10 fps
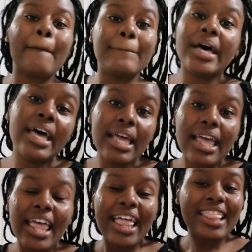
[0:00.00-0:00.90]
But
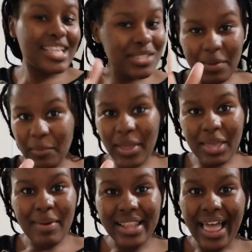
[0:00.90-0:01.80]
this has been a week
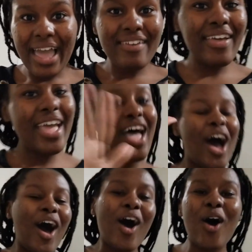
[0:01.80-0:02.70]
in my life.
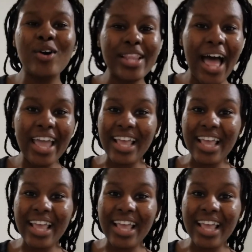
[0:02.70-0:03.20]
A whole lot.